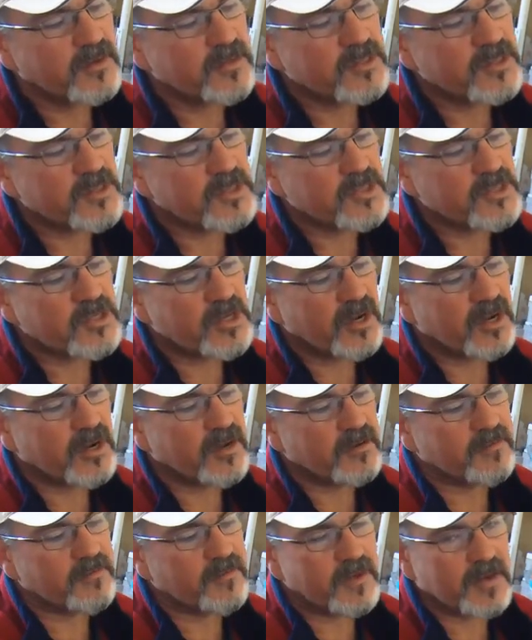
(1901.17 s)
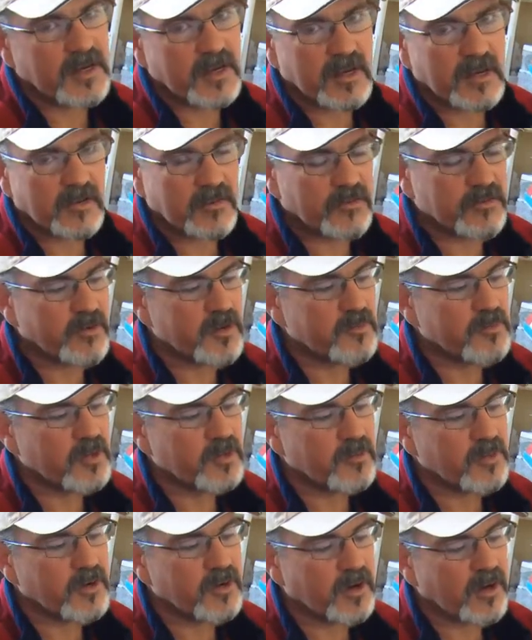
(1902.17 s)
just chunk of
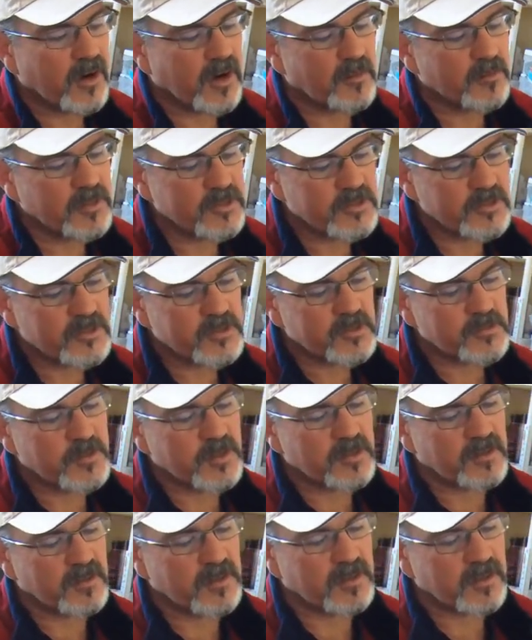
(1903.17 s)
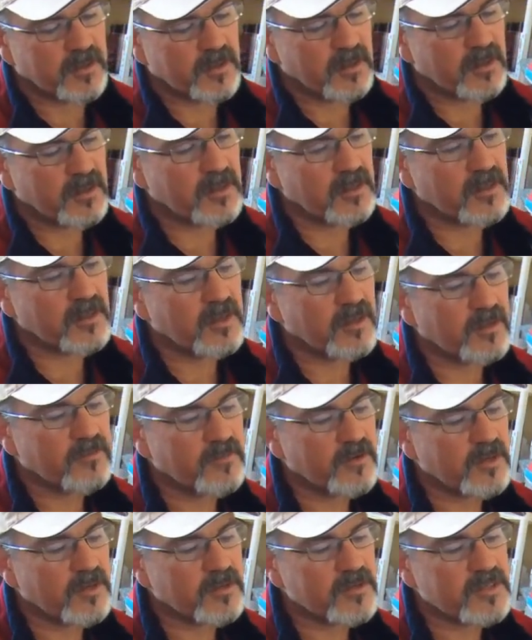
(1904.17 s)
3mm carbon tube in the
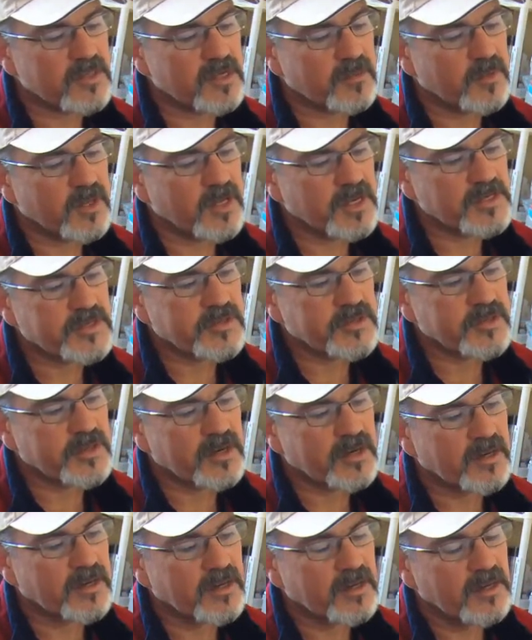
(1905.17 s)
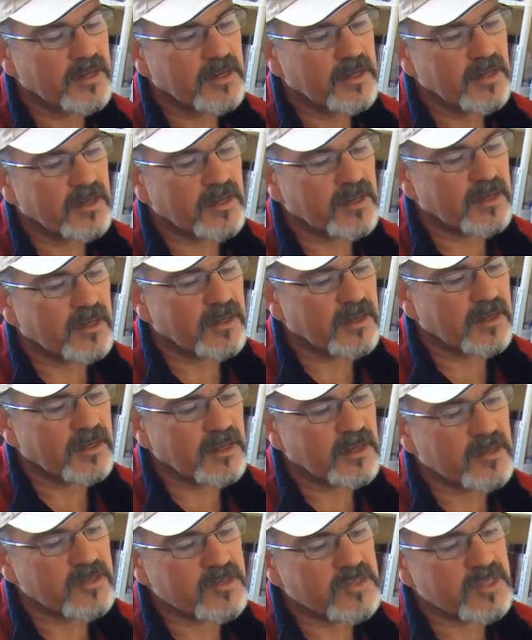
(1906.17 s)
vertical stabilizer there on
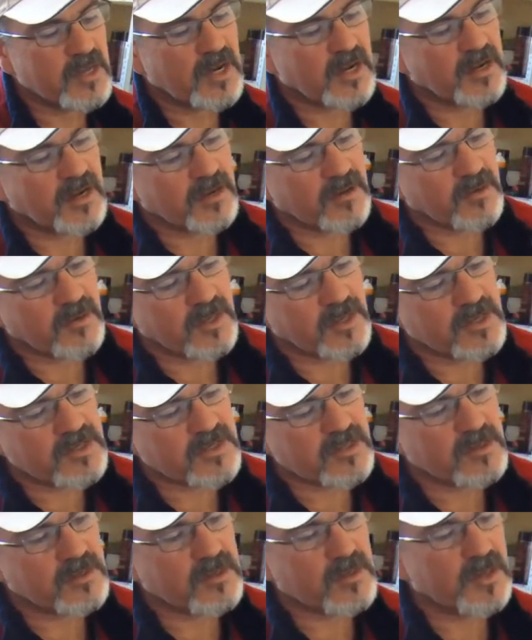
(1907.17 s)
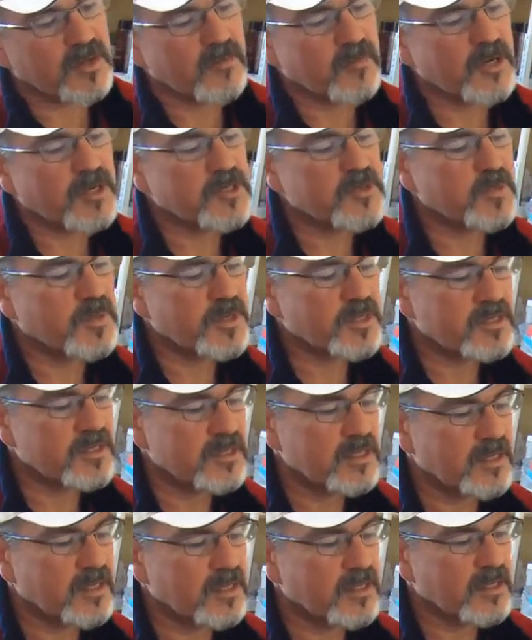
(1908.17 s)
the outside. I know it doesn't look like much, but
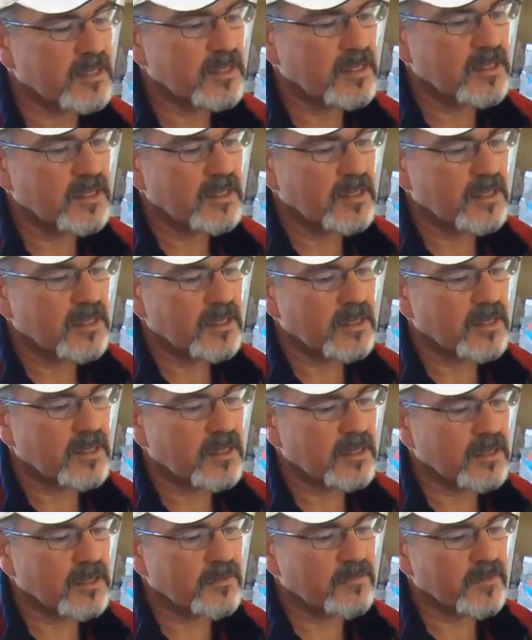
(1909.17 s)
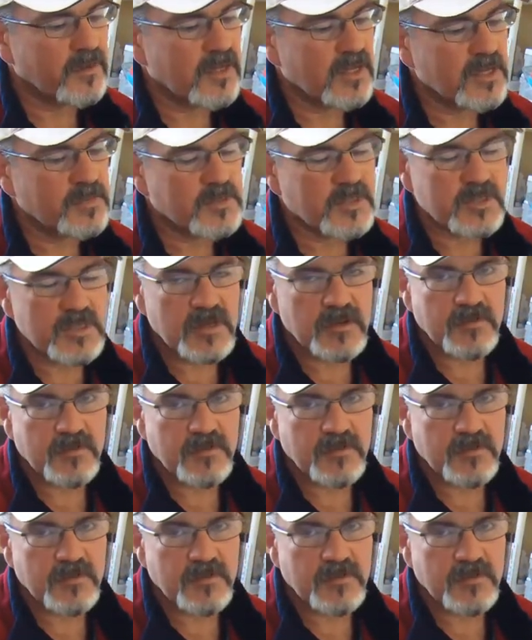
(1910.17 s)
if it keeps